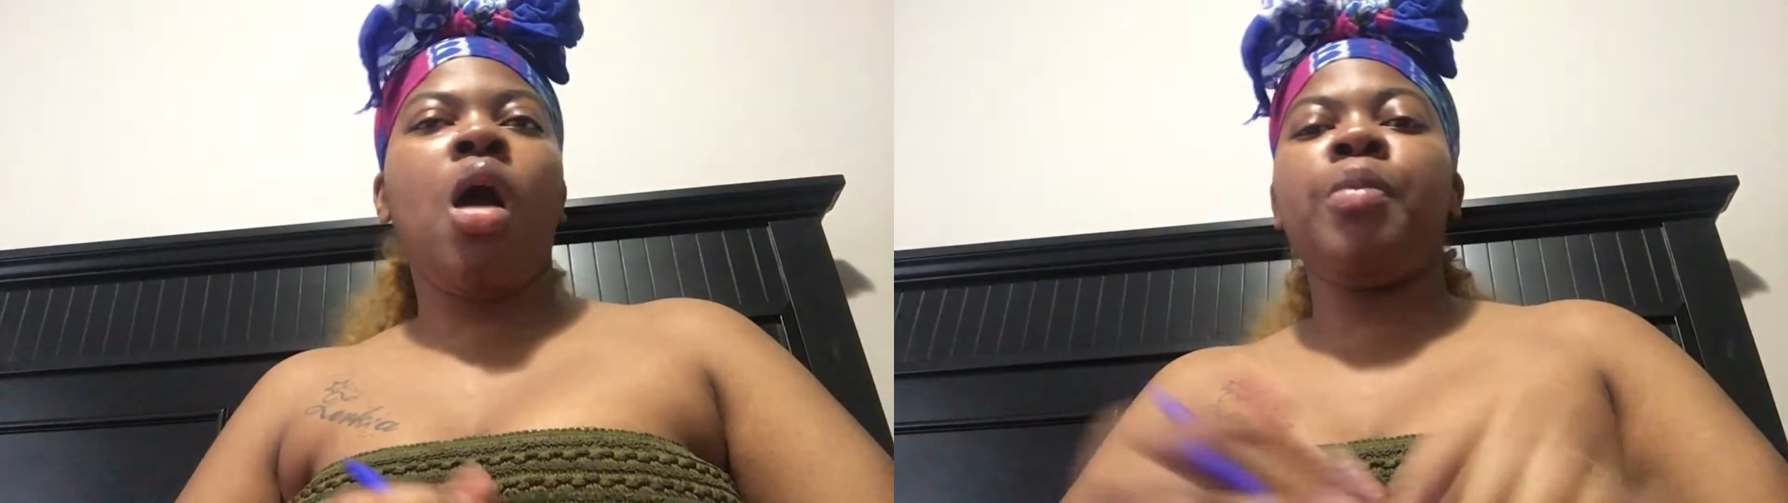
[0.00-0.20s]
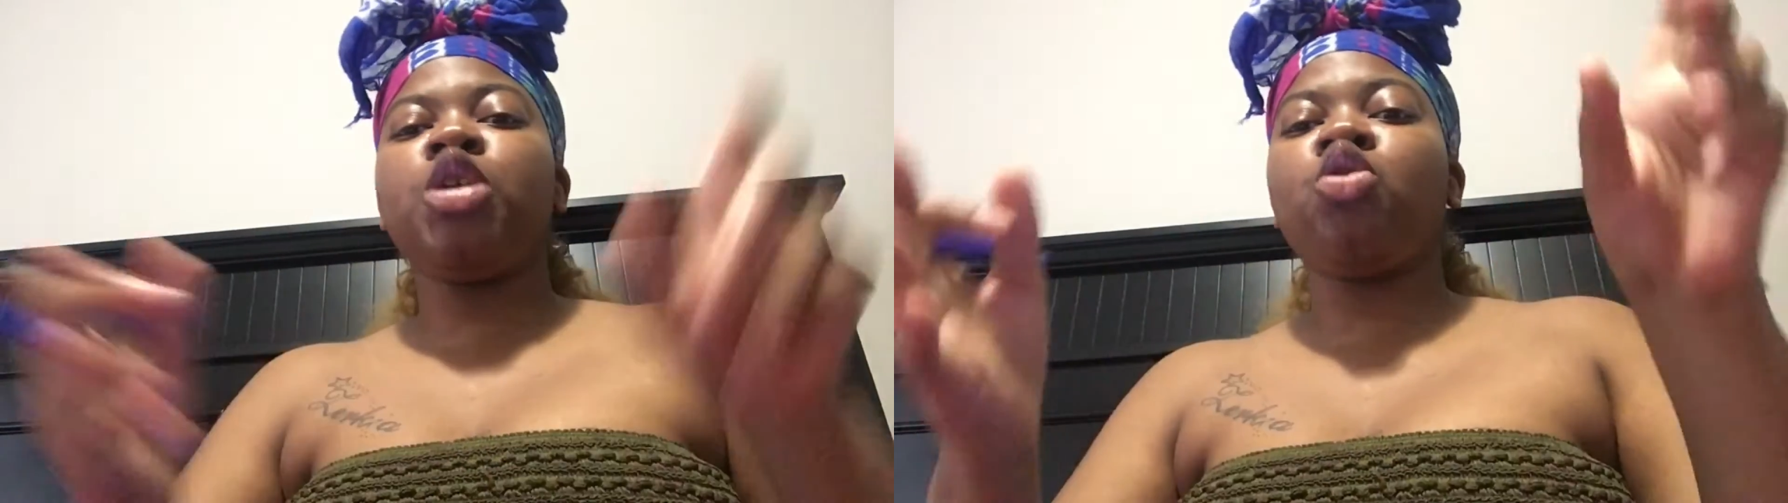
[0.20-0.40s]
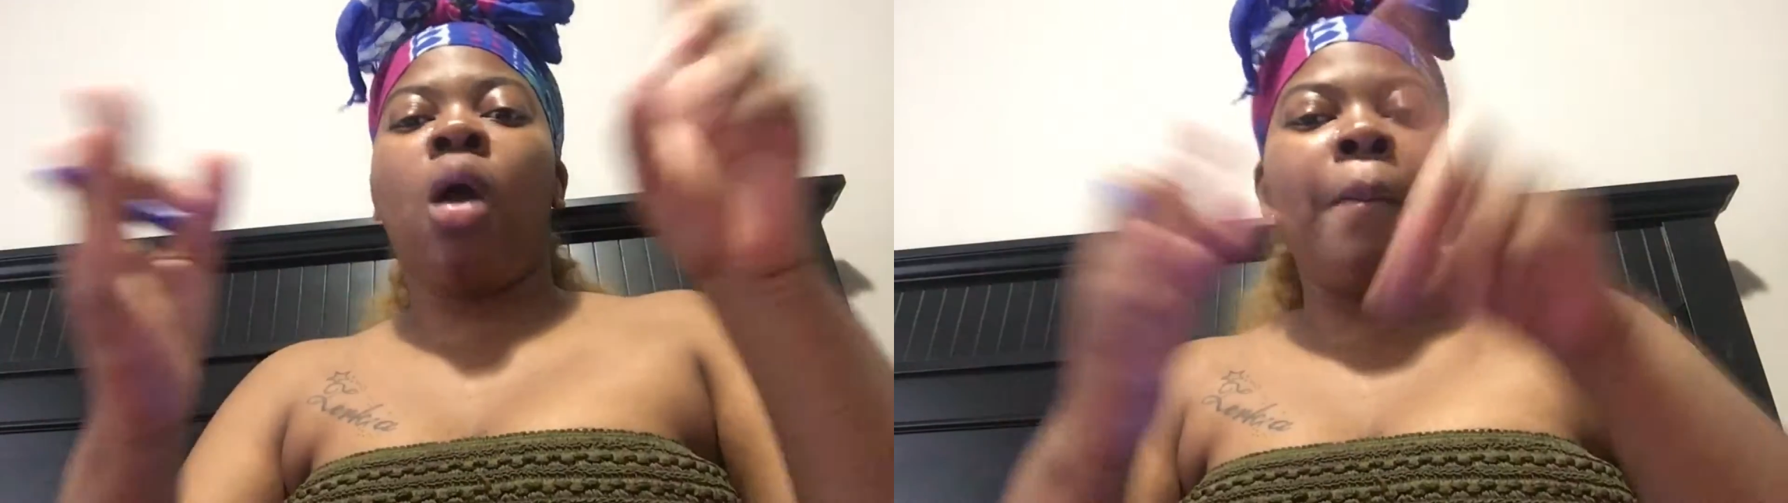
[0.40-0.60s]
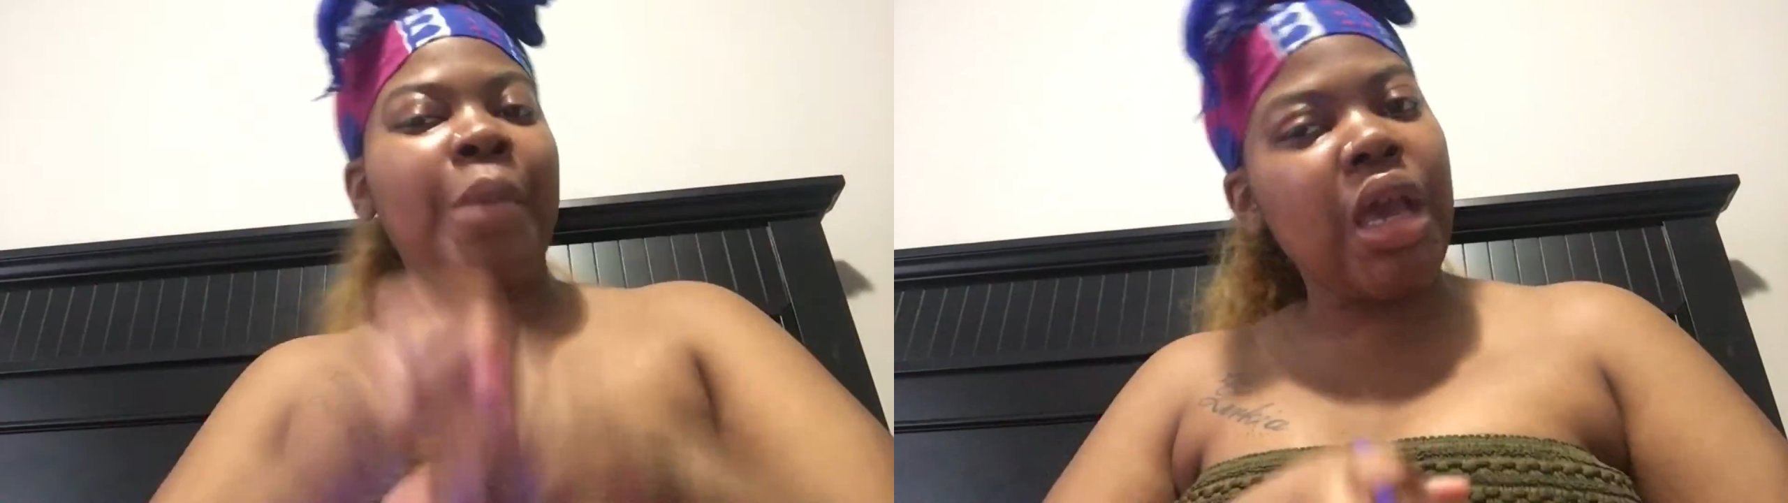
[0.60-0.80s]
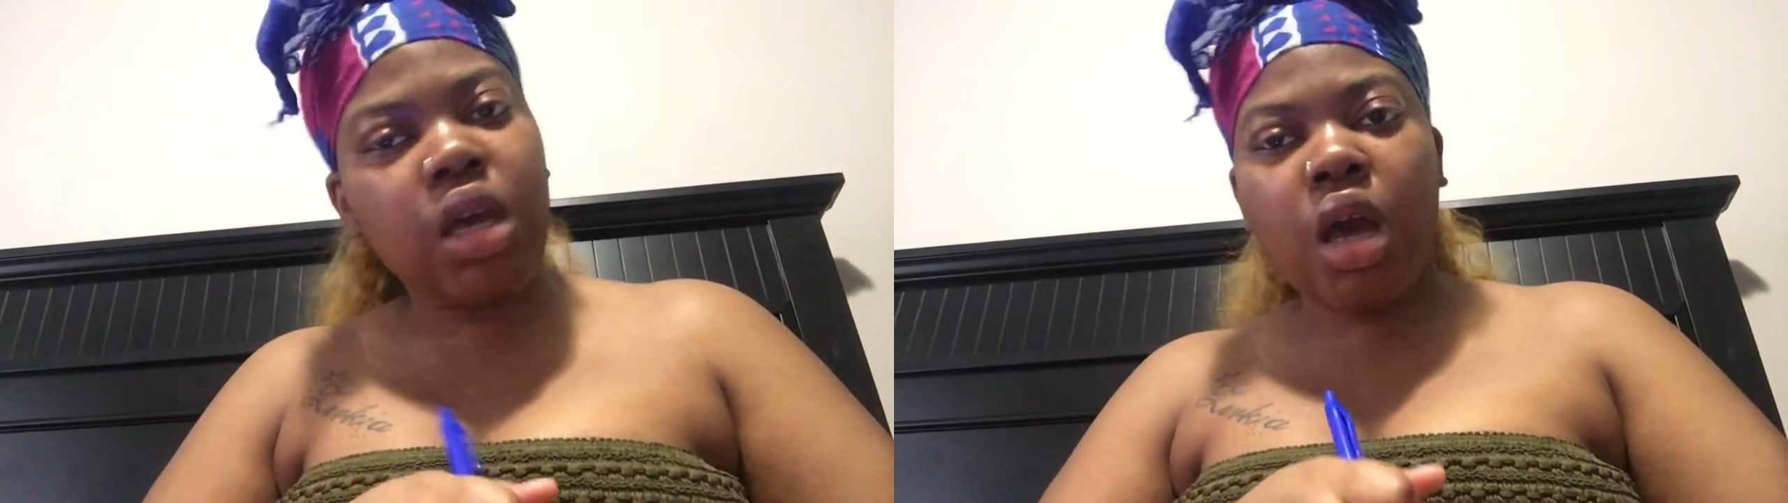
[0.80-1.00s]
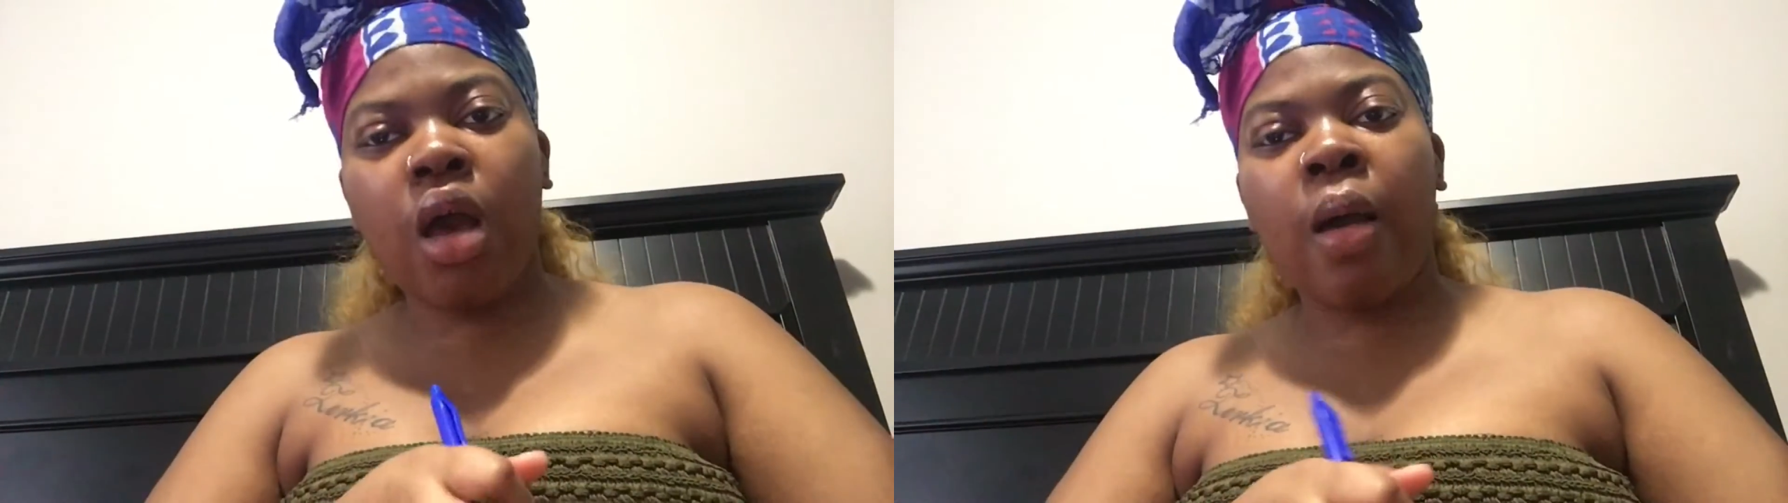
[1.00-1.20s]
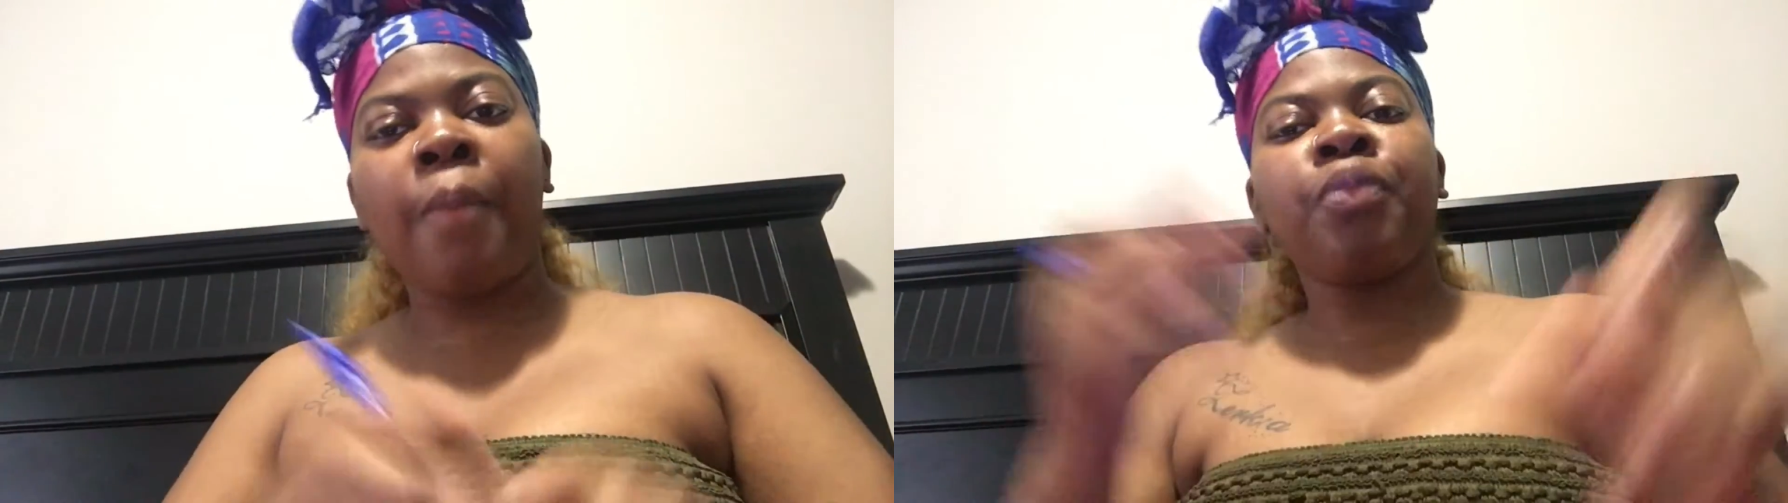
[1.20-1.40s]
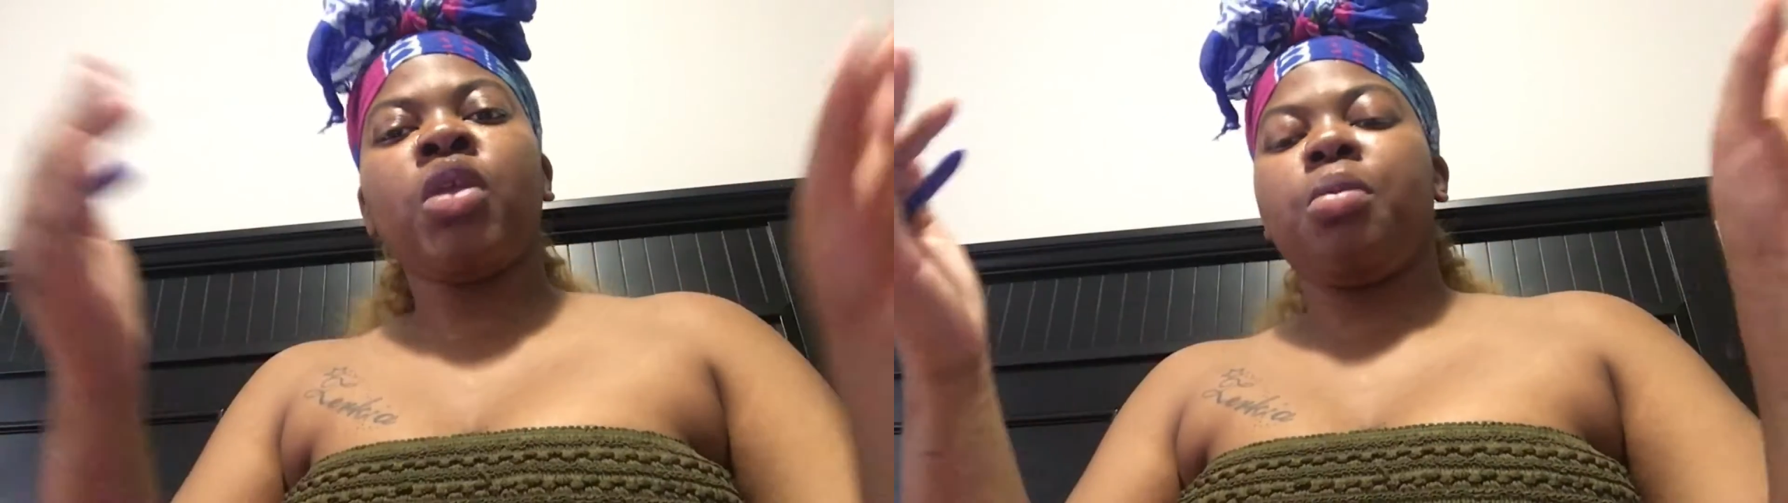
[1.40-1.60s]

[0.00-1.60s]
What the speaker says: me doing makeup,